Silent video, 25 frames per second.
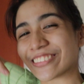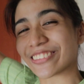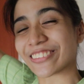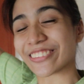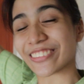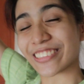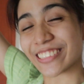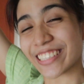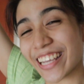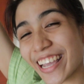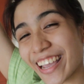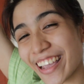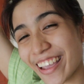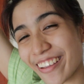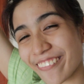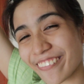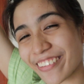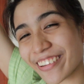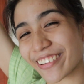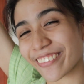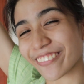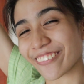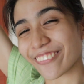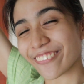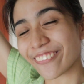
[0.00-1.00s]
today
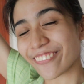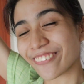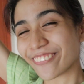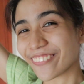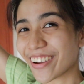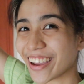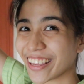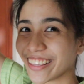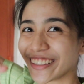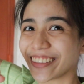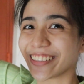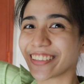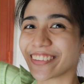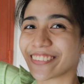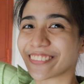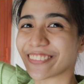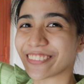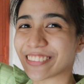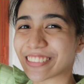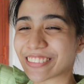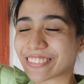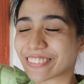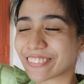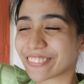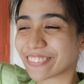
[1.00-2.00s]
we are finally
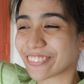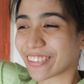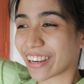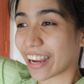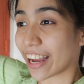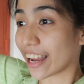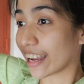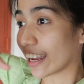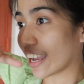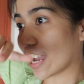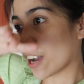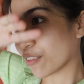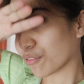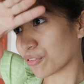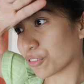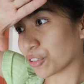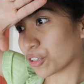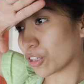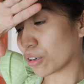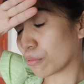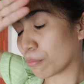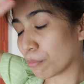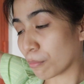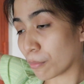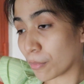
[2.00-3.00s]
going to the ukay
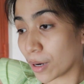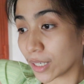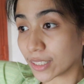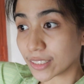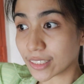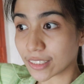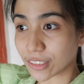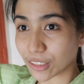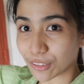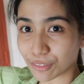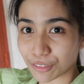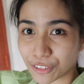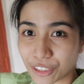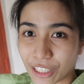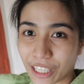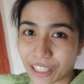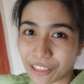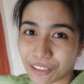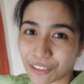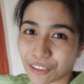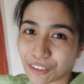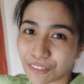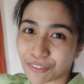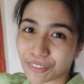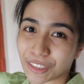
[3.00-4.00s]
after months of
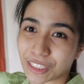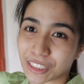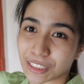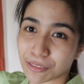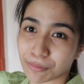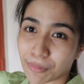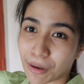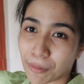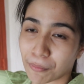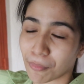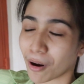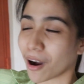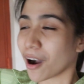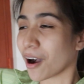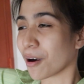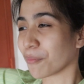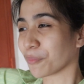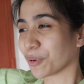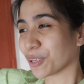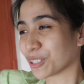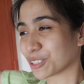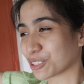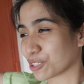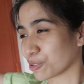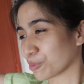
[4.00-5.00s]
trying to convince my
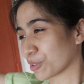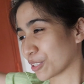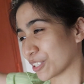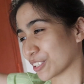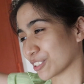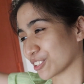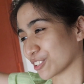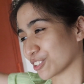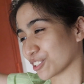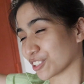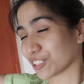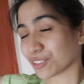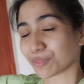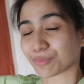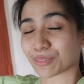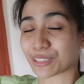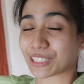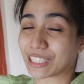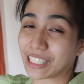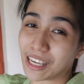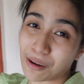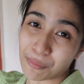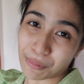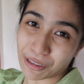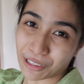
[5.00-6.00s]
mom, also because there's a
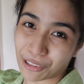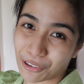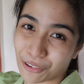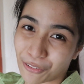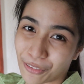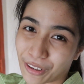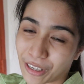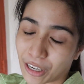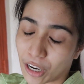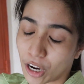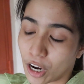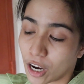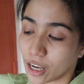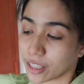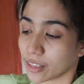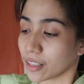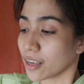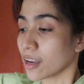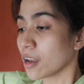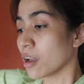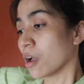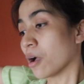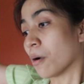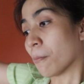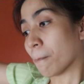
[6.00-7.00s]
pandemic going on.
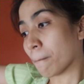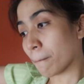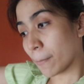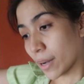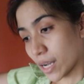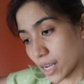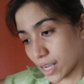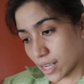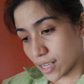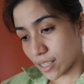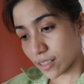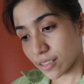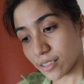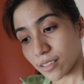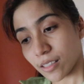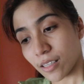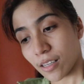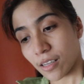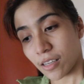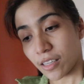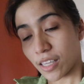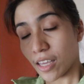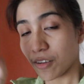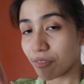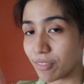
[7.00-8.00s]
But
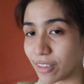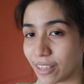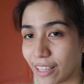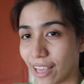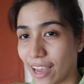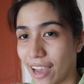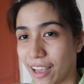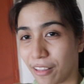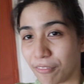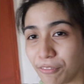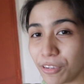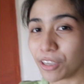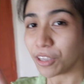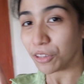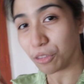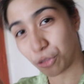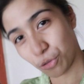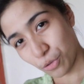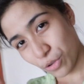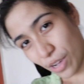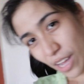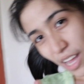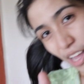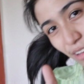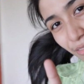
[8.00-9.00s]
given that, we
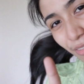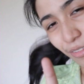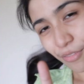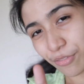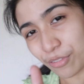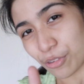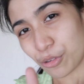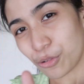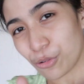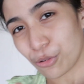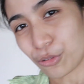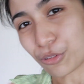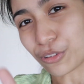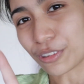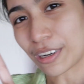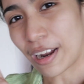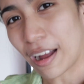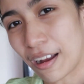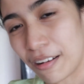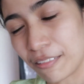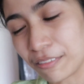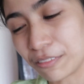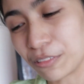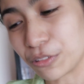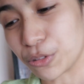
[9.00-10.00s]
do have a few
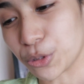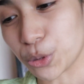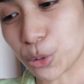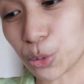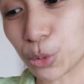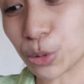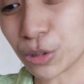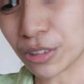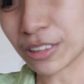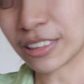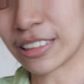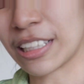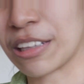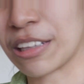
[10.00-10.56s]
ground rules